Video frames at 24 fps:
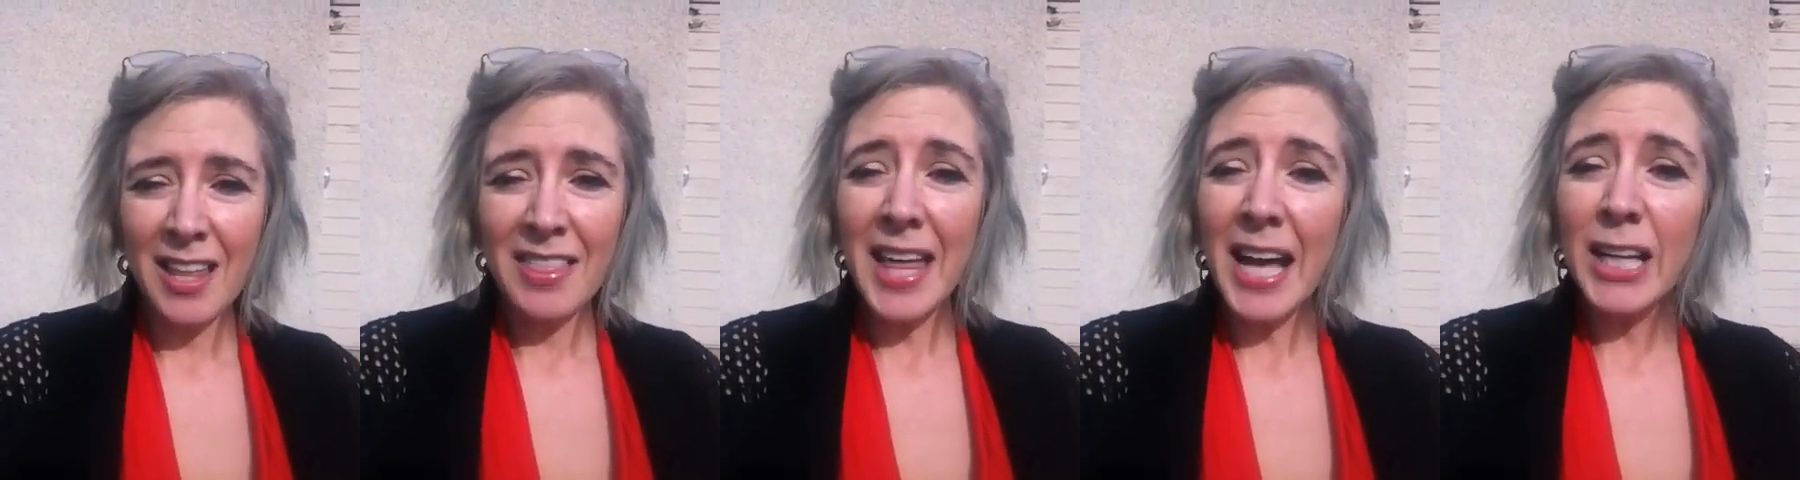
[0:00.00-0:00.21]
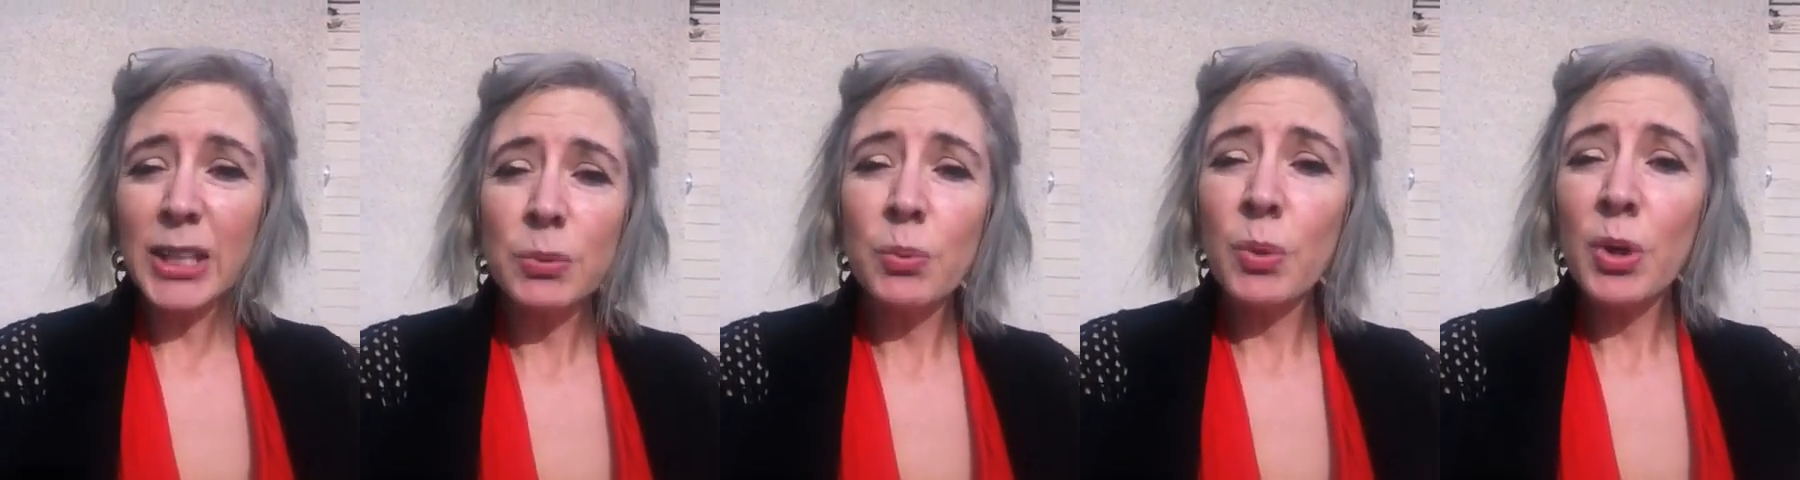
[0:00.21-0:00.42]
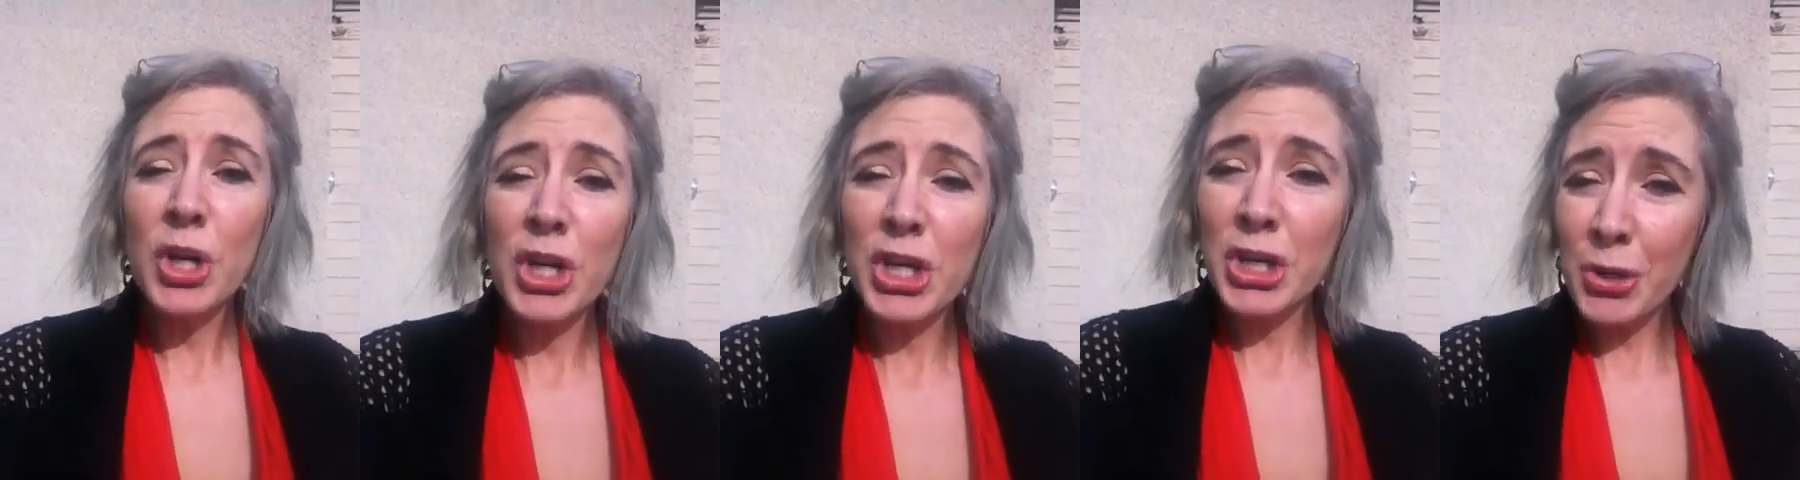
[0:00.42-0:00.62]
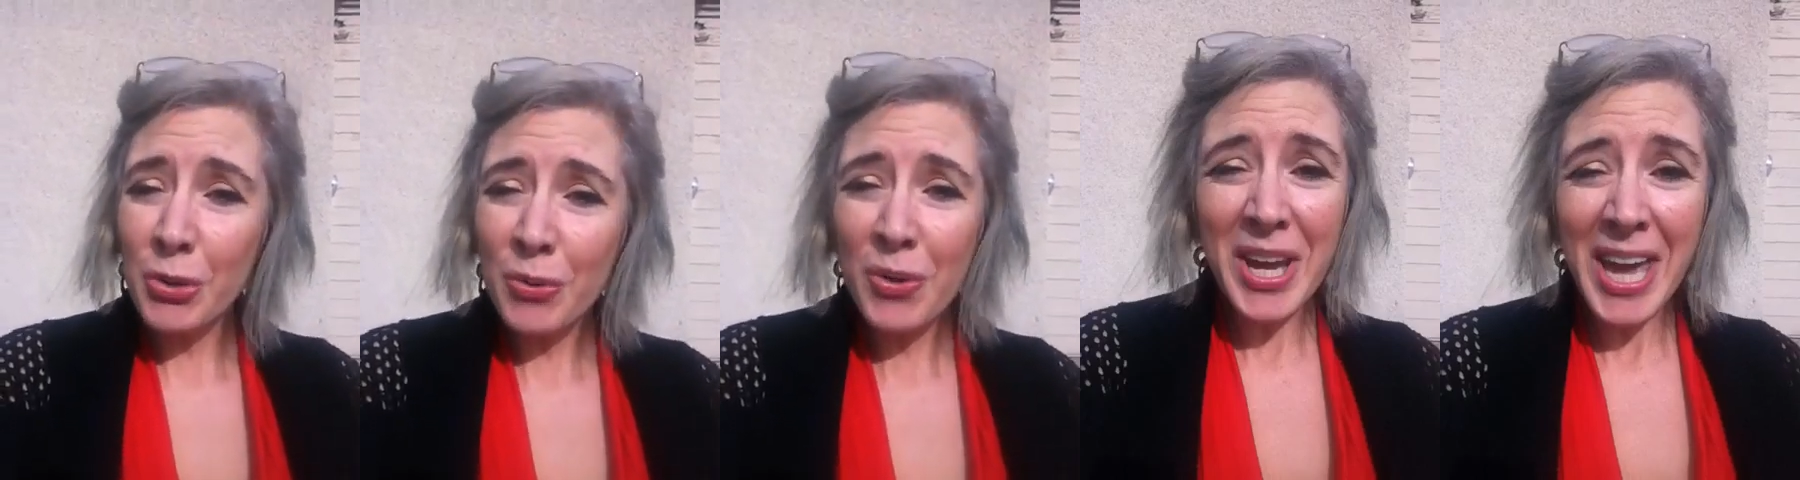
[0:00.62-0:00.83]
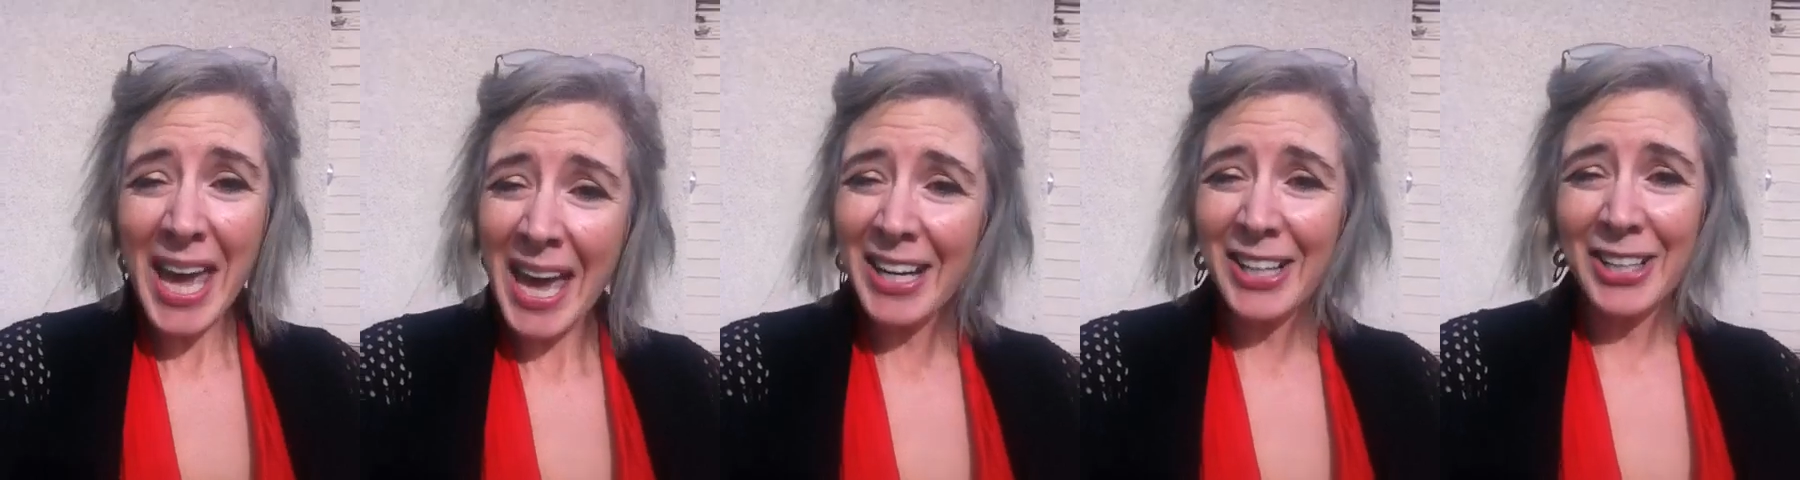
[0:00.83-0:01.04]
That's where
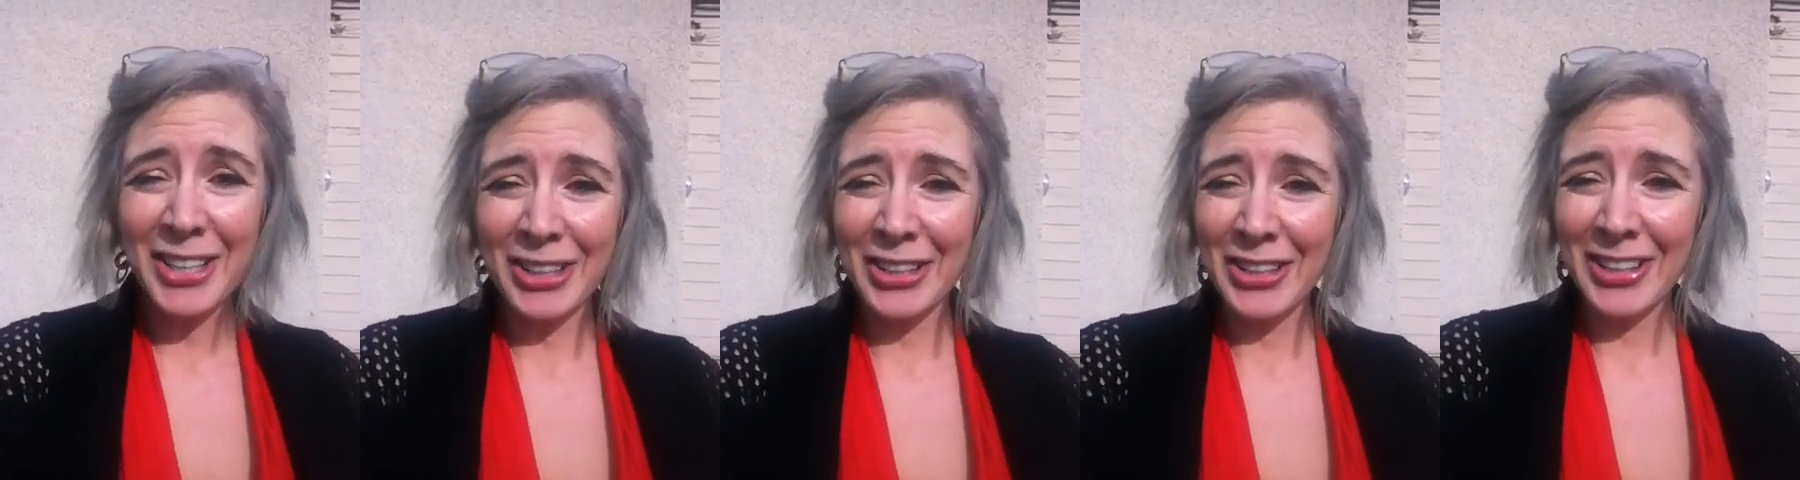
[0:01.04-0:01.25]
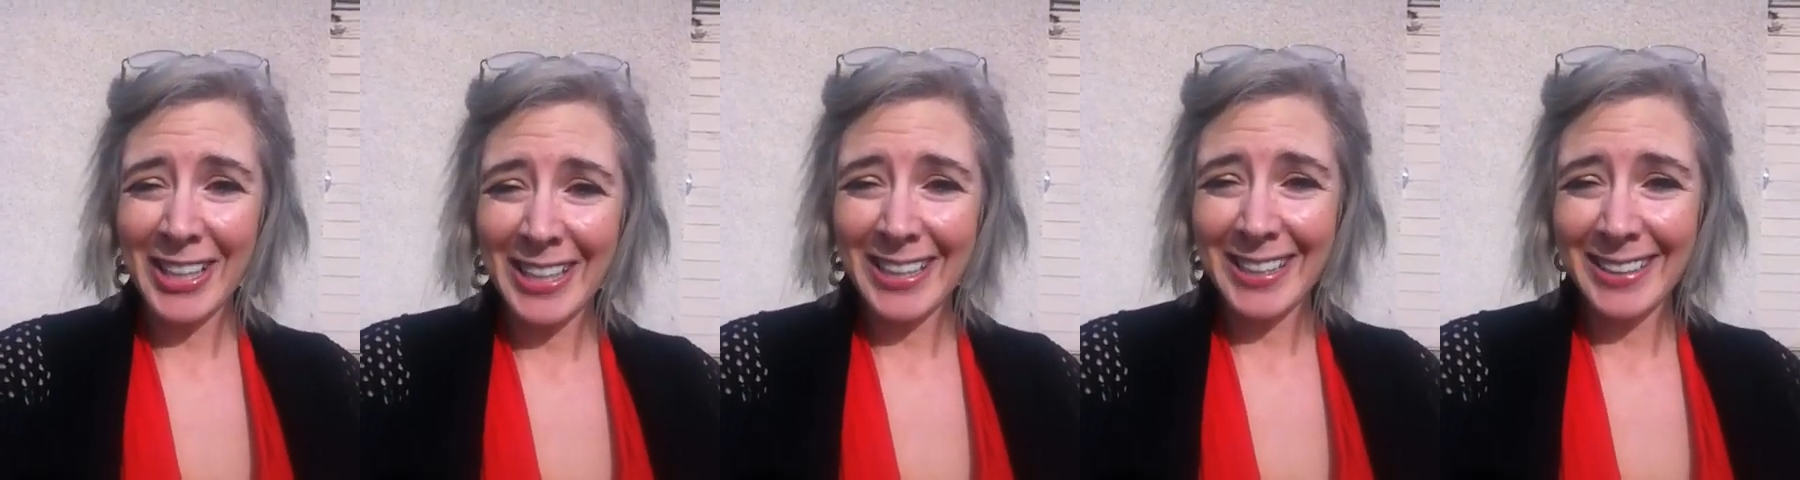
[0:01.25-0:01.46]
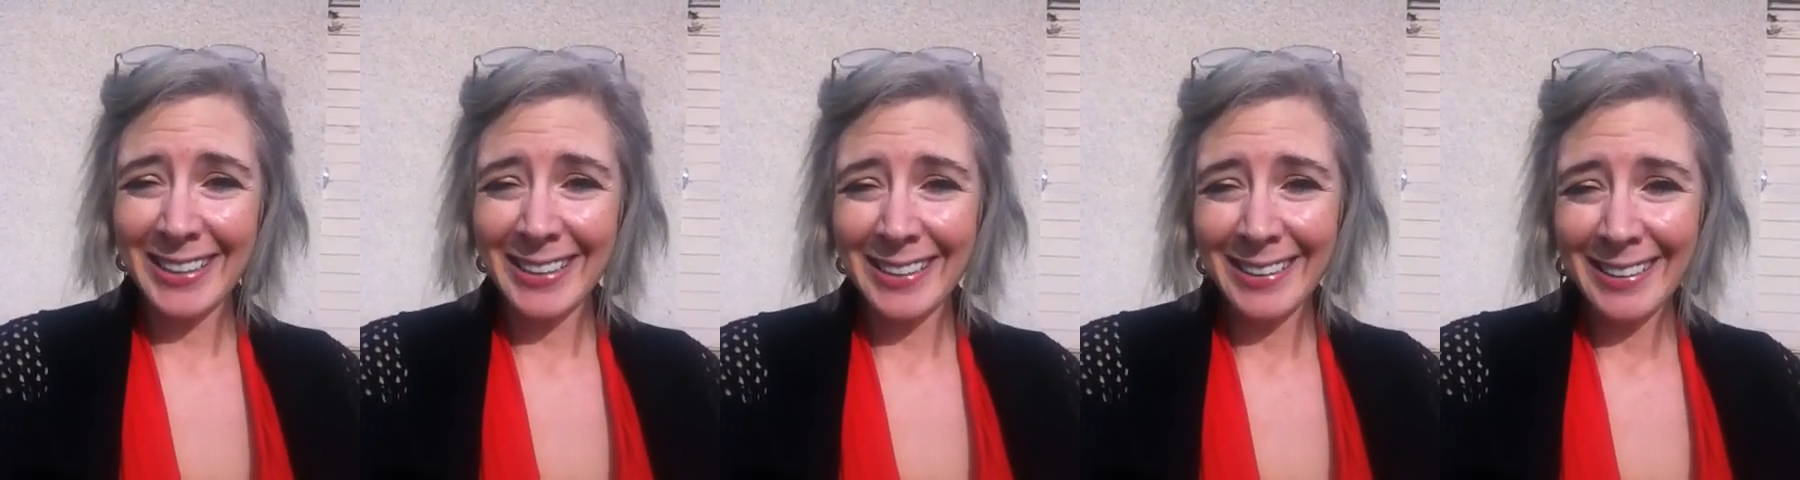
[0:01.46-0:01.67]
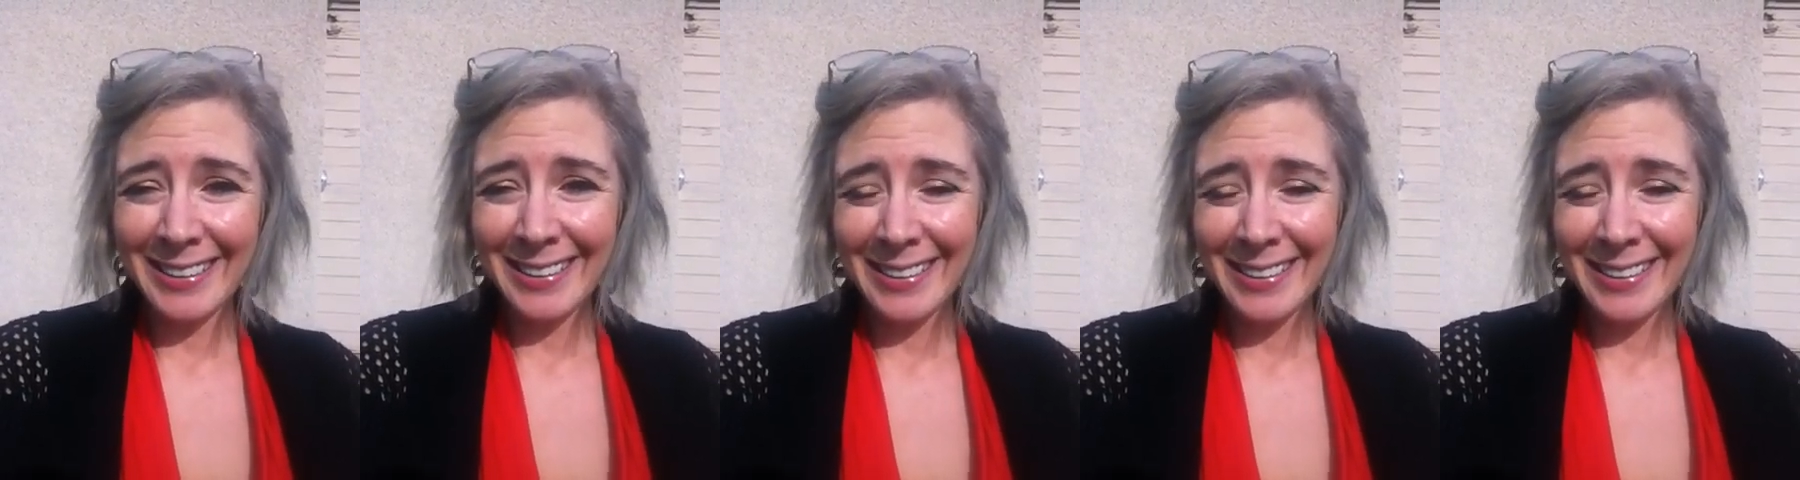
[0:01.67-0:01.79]
you get good.